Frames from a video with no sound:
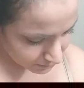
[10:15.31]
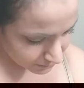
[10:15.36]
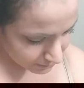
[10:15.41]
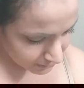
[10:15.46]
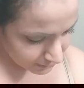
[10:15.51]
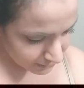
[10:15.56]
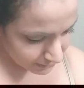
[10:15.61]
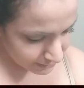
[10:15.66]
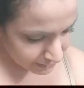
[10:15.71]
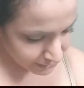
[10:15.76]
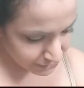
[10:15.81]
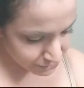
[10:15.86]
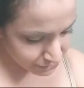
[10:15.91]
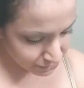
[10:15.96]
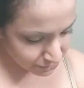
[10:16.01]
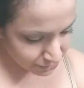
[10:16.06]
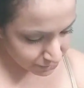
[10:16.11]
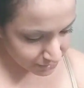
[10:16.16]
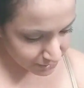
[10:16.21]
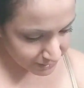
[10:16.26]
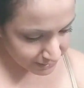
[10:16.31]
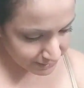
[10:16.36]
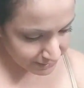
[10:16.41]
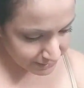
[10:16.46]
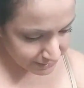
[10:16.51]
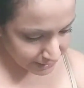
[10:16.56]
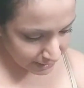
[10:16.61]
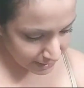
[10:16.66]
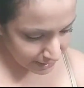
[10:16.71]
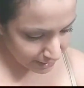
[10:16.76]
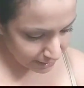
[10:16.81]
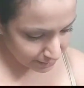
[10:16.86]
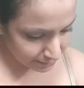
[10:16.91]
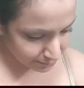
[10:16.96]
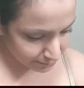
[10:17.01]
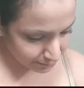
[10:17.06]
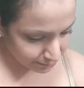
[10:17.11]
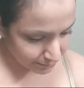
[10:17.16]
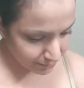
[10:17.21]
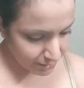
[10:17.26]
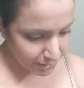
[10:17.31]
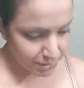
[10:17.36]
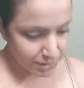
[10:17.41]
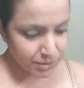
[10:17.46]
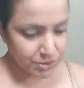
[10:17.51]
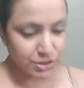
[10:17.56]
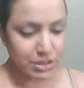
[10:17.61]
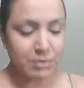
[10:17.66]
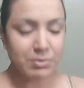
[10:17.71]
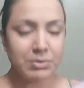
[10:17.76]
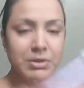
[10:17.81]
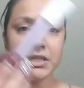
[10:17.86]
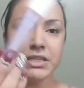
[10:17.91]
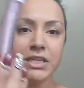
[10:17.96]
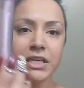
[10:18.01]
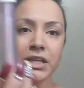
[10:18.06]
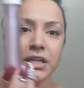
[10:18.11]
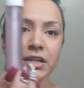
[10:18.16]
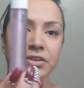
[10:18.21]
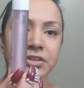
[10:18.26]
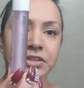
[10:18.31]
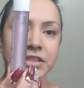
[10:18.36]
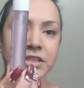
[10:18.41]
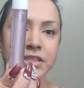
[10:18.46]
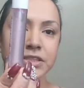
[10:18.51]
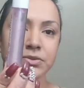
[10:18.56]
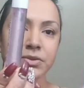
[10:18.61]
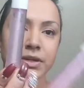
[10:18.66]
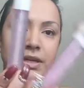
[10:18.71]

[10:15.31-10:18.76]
because they do look the same. So I'm going to declutter this one